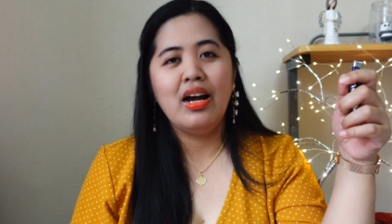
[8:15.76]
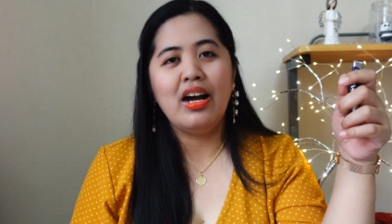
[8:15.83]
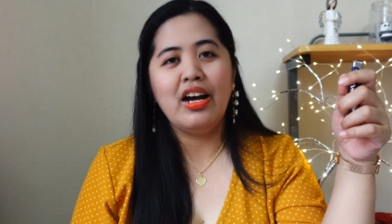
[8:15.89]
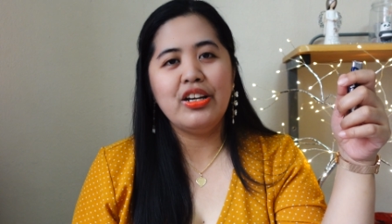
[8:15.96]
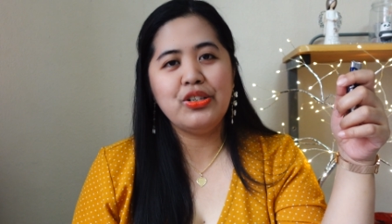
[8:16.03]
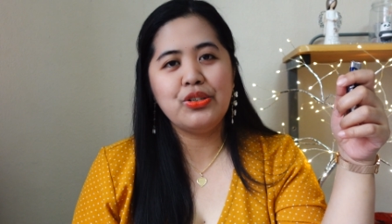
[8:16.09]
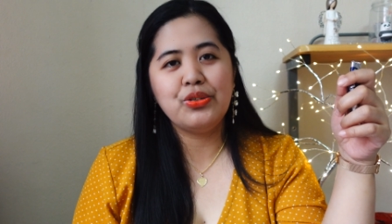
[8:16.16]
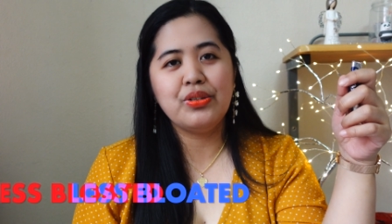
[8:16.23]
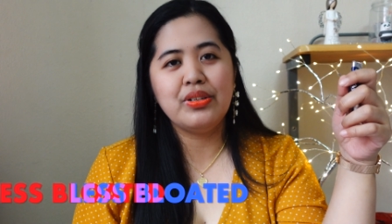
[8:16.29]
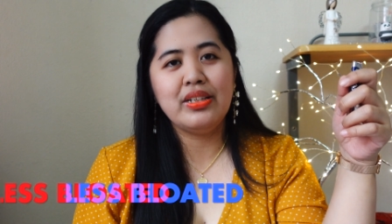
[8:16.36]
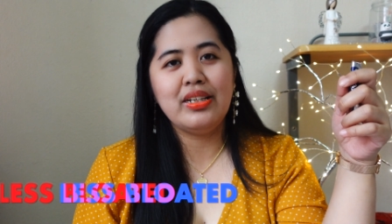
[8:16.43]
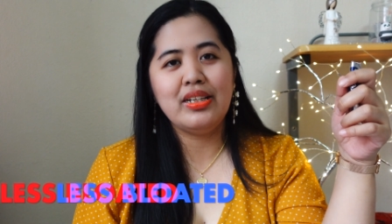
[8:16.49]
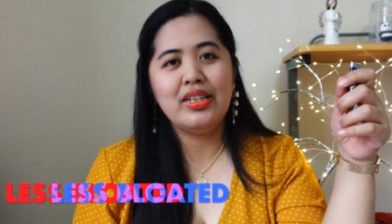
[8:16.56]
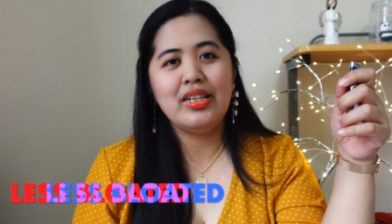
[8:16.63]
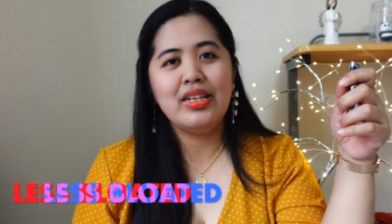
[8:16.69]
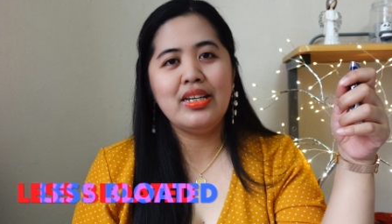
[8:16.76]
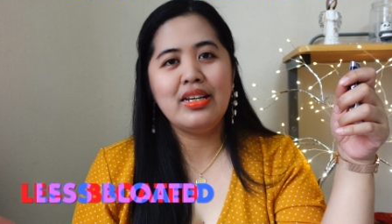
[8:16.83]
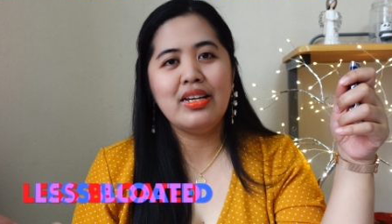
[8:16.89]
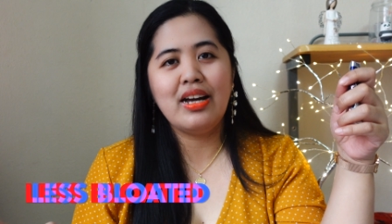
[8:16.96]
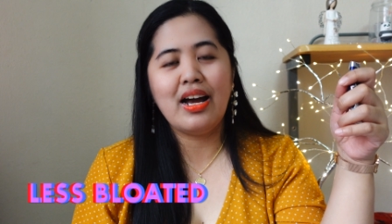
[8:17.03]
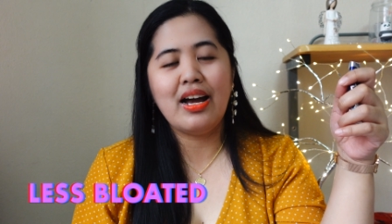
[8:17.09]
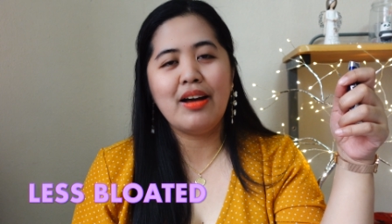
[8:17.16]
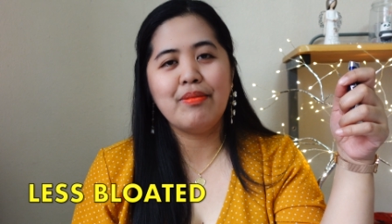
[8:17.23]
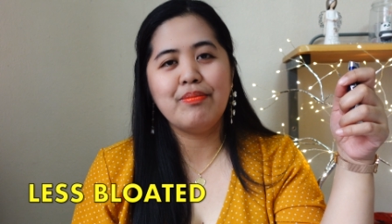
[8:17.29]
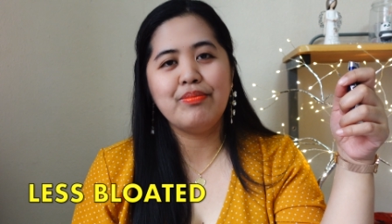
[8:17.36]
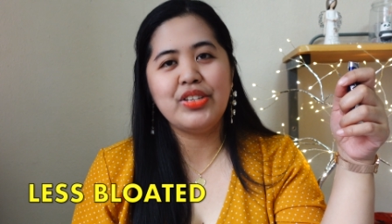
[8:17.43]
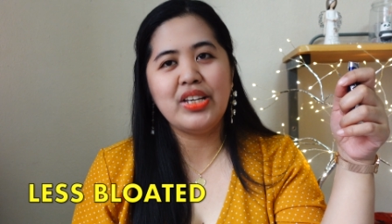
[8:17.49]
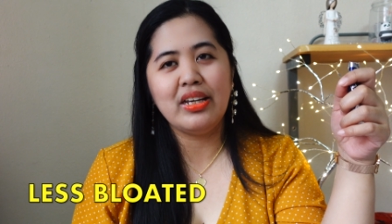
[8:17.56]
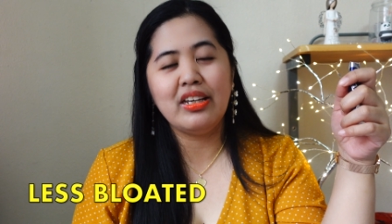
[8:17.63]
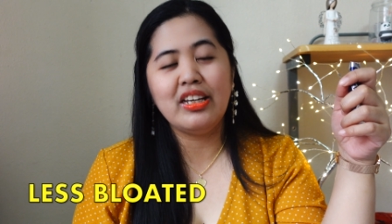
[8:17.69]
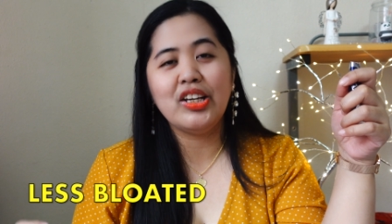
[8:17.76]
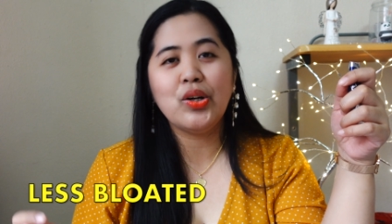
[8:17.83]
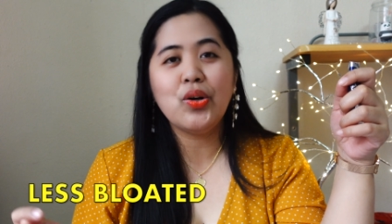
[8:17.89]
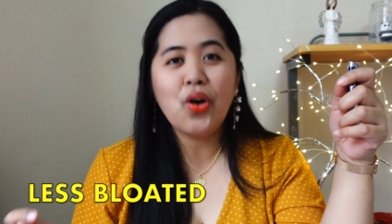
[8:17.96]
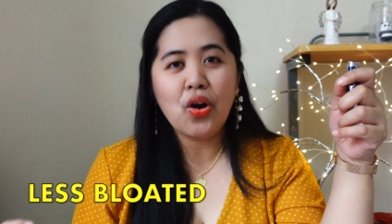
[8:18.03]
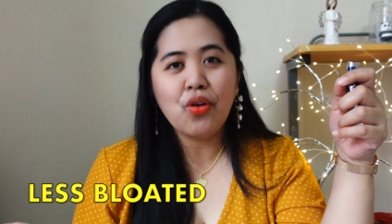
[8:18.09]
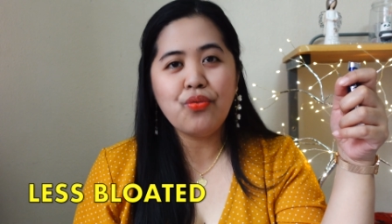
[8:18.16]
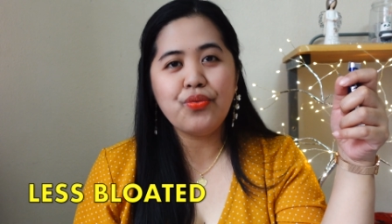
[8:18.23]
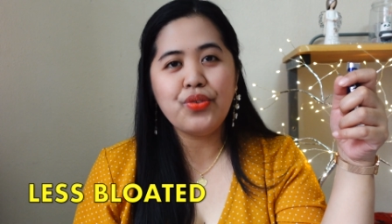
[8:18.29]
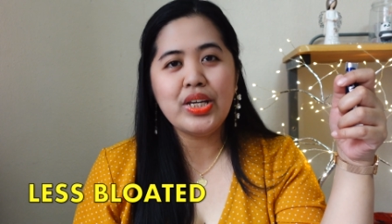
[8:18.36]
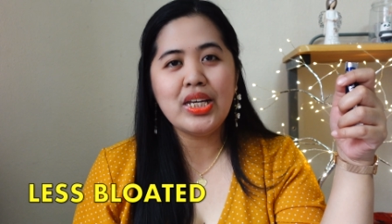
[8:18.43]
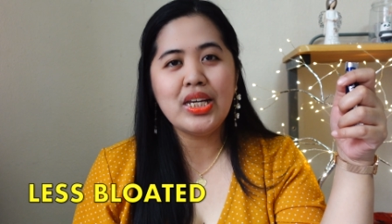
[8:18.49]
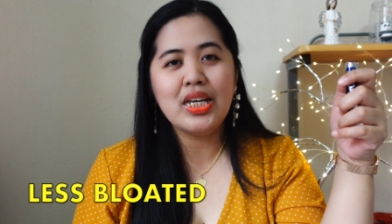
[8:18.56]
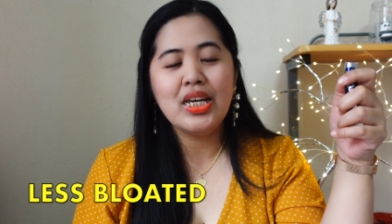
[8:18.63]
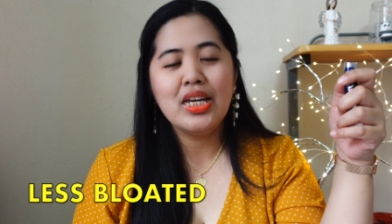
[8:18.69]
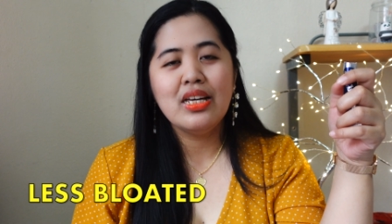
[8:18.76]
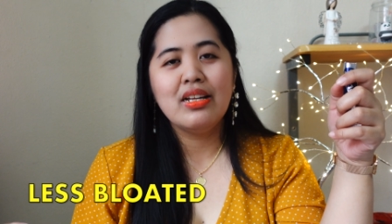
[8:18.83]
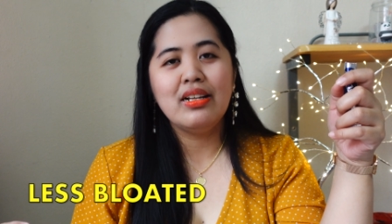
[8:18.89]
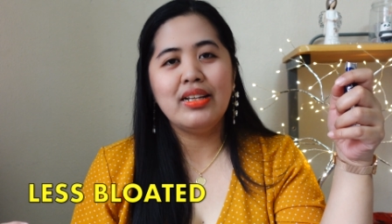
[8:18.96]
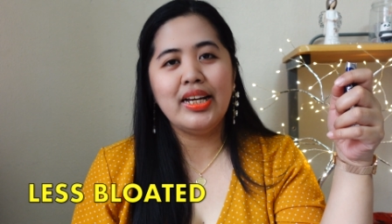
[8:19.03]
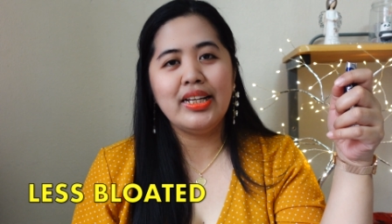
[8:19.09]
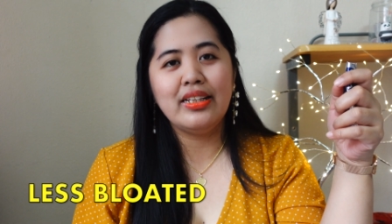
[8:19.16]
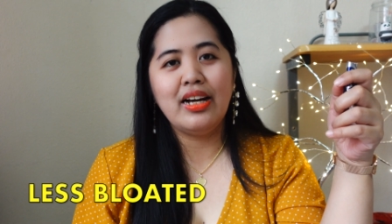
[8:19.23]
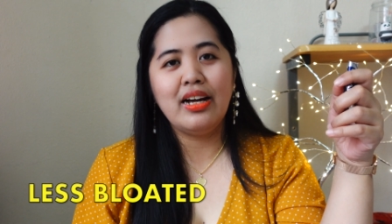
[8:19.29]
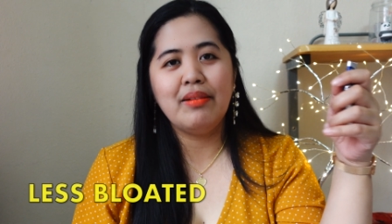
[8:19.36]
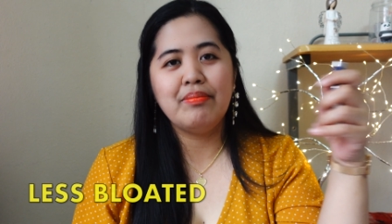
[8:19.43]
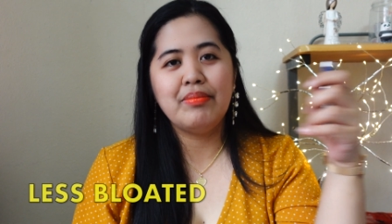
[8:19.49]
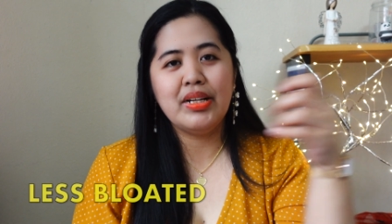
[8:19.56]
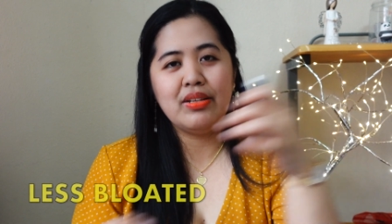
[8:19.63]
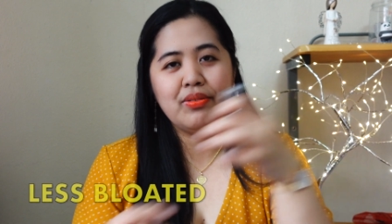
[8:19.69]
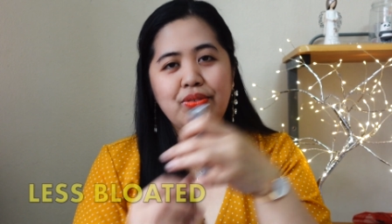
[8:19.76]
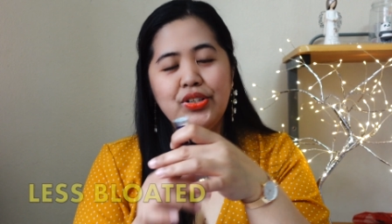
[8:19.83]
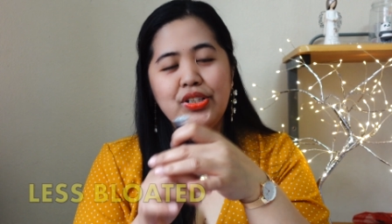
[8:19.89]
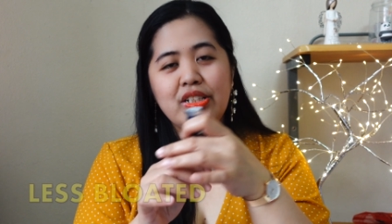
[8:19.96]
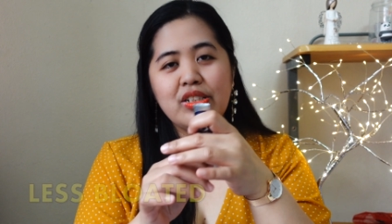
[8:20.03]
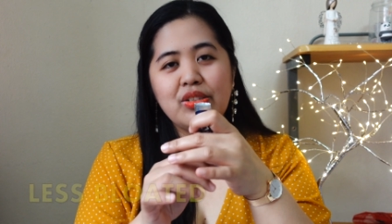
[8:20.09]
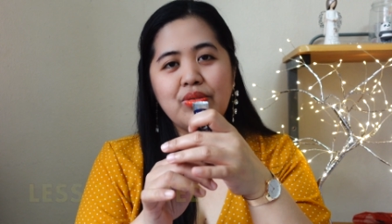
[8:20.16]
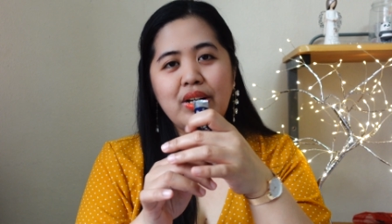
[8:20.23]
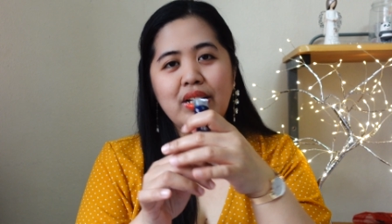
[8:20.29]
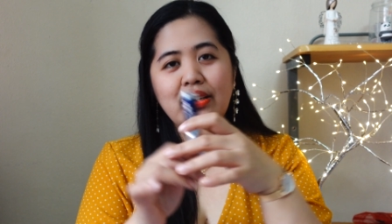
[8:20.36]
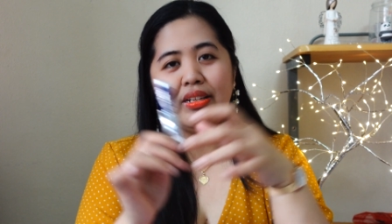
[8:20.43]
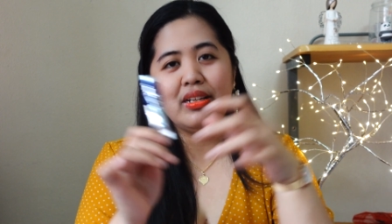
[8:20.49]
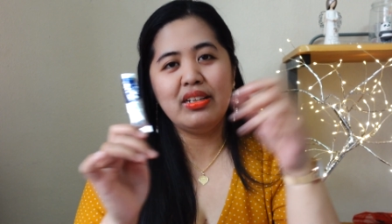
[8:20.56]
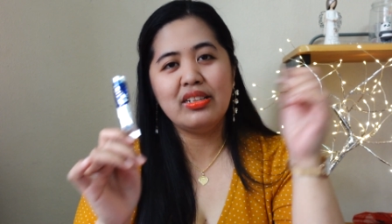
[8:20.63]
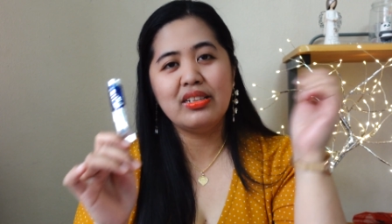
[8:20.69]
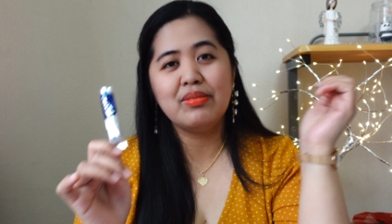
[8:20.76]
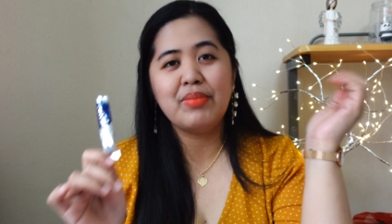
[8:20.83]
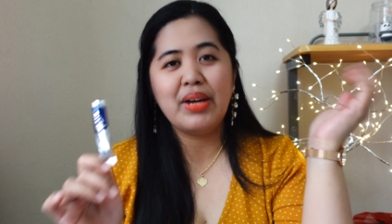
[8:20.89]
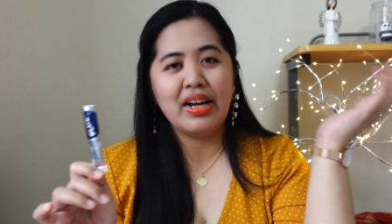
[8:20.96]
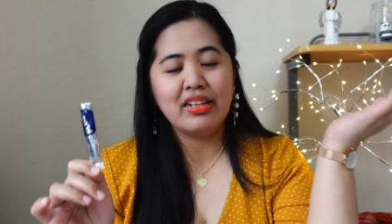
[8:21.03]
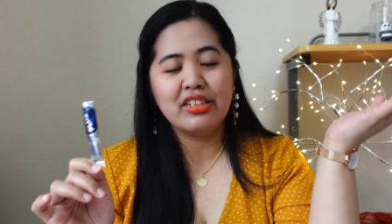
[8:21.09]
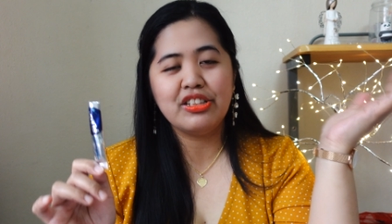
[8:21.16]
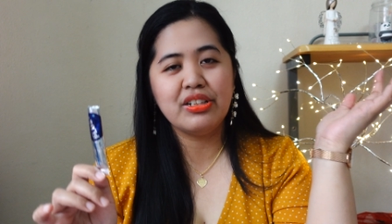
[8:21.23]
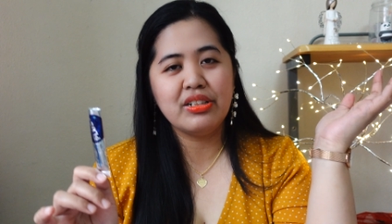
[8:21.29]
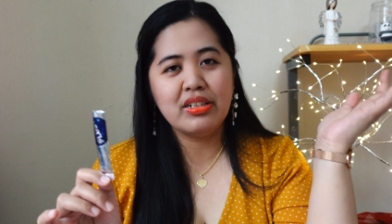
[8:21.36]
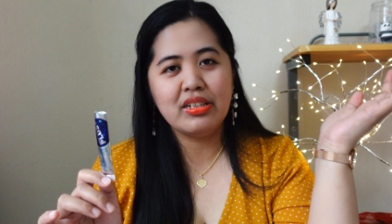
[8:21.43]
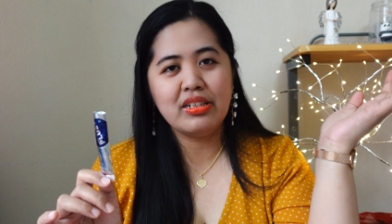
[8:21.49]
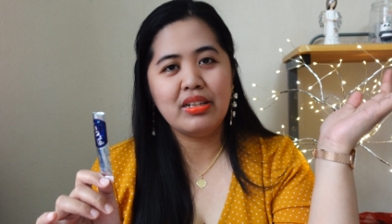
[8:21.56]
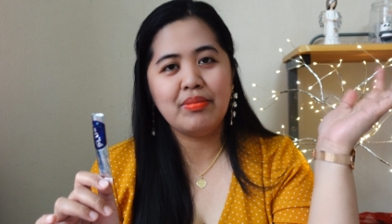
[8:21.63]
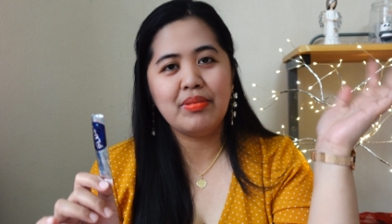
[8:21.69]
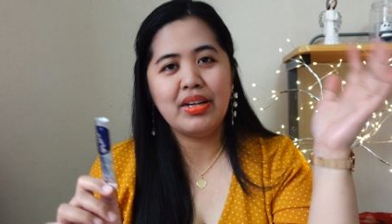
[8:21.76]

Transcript: I usually have taking coffee like that, but for this one is my alternative.